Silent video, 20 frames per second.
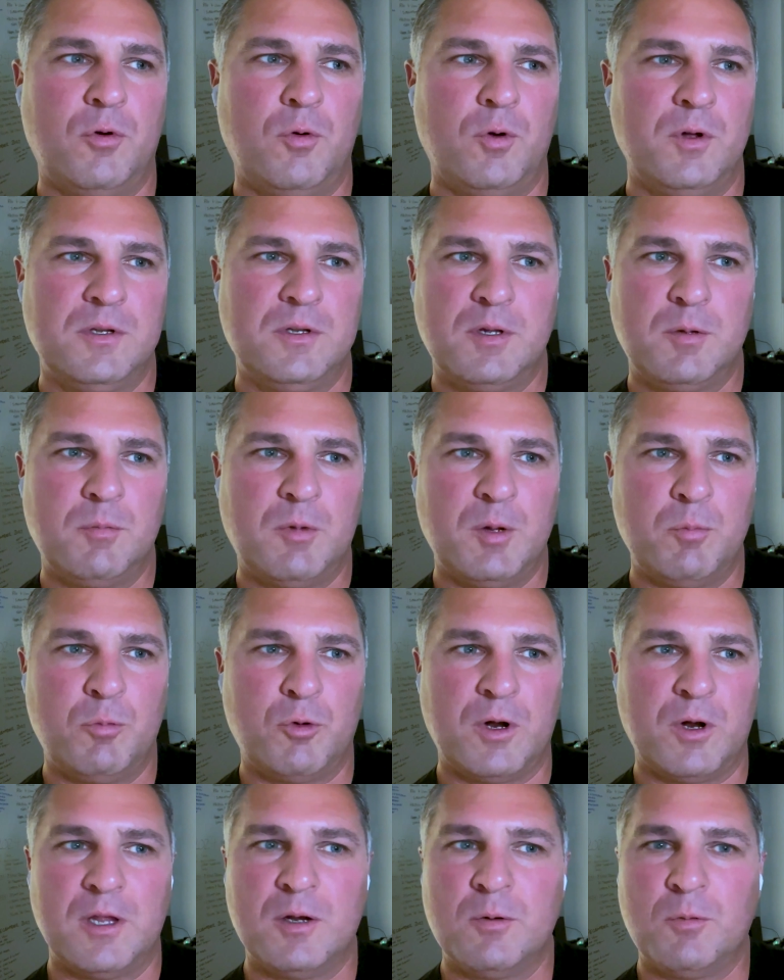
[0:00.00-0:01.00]
pointing my
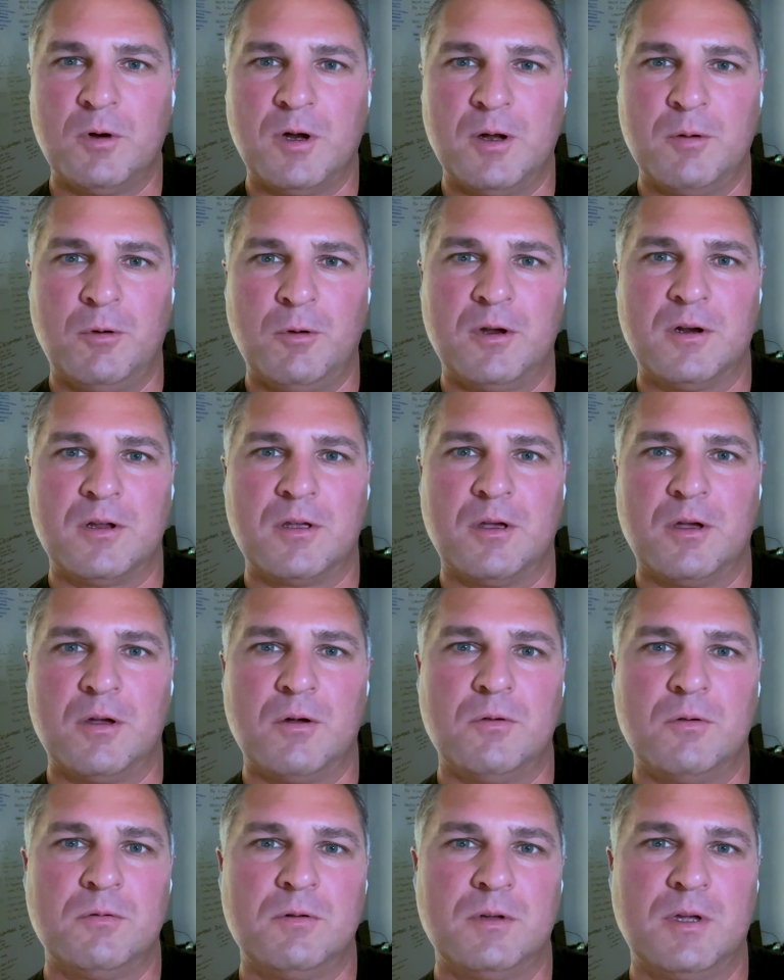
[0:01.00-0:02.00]
brain where I want to
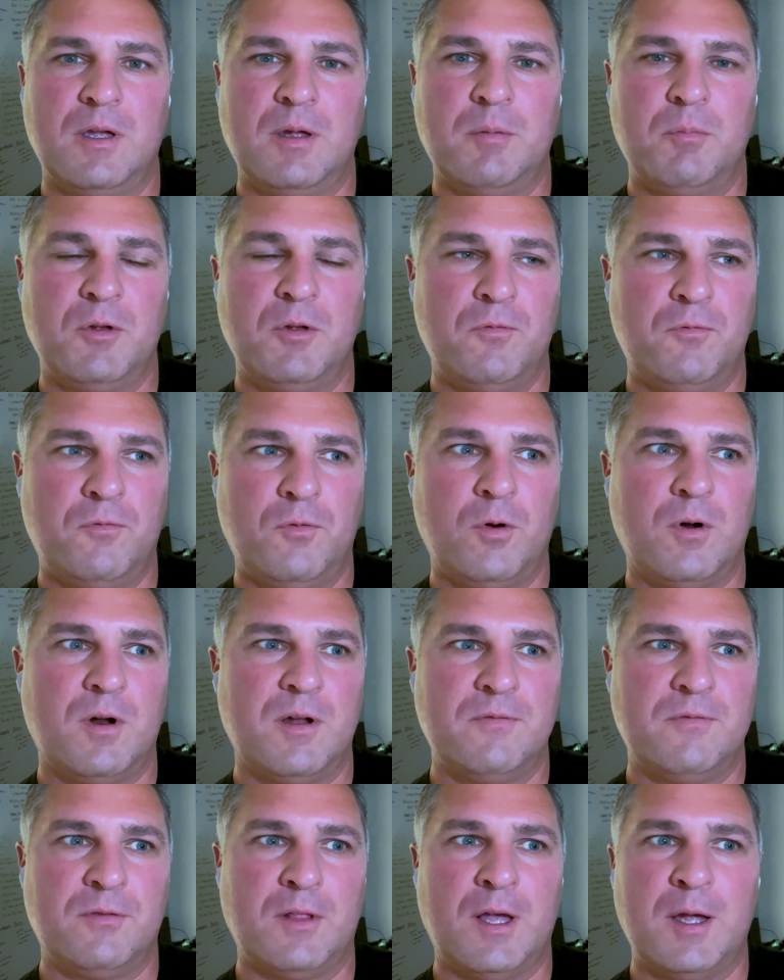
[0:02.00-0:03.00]
go and before
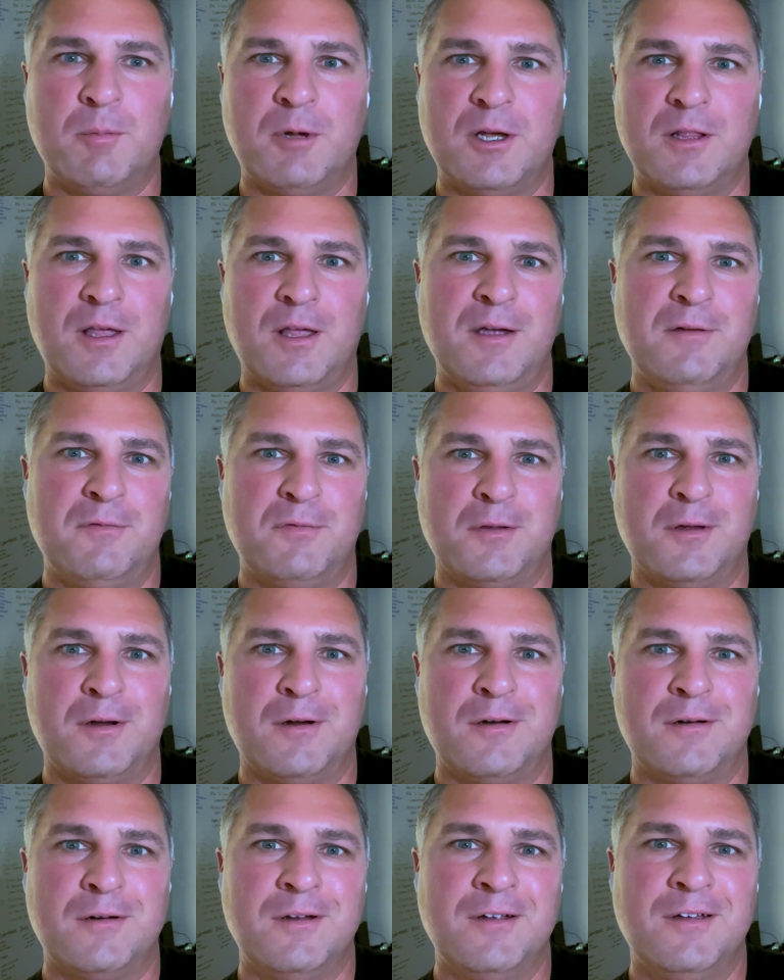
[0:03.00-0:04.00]
I fly my life
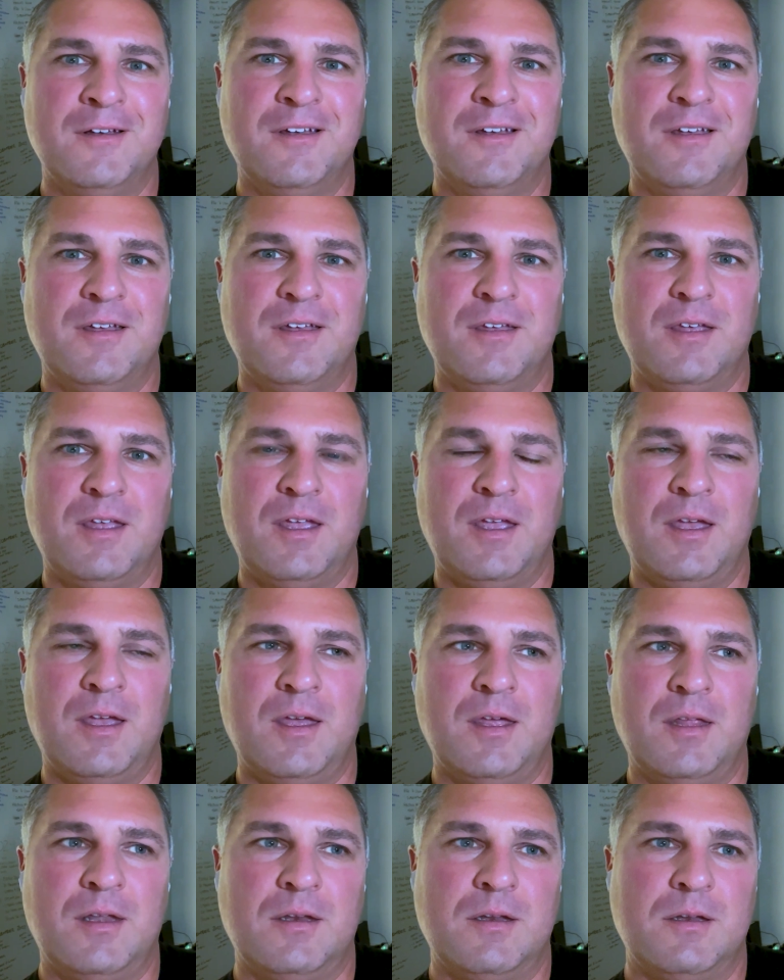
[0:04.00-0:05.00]
there.
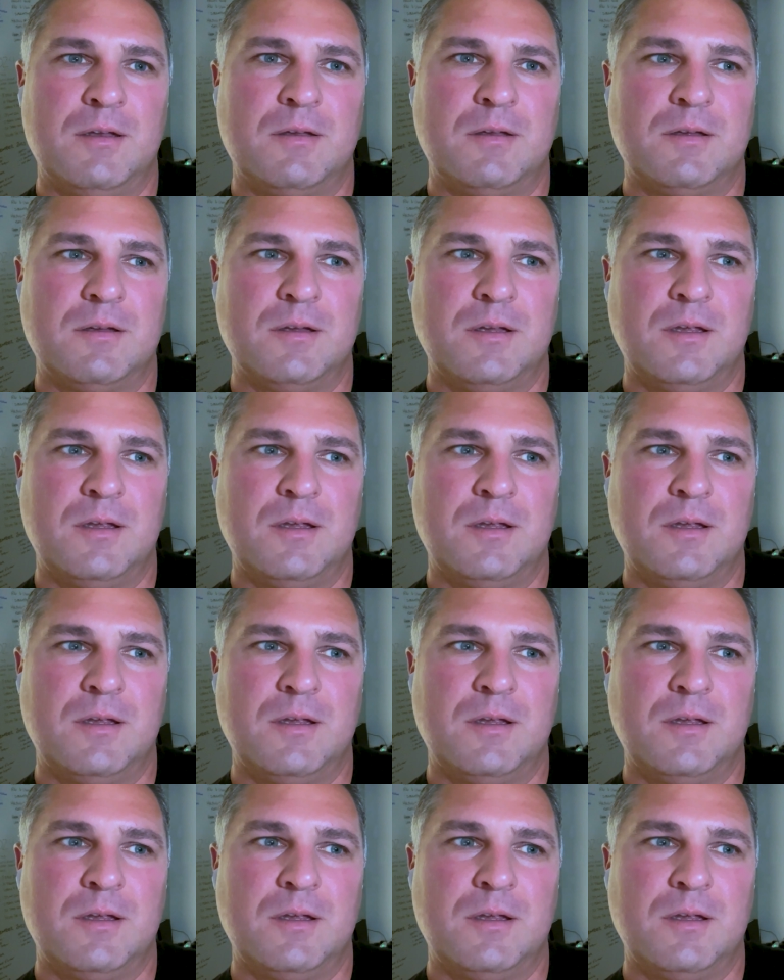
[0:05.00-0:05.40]
And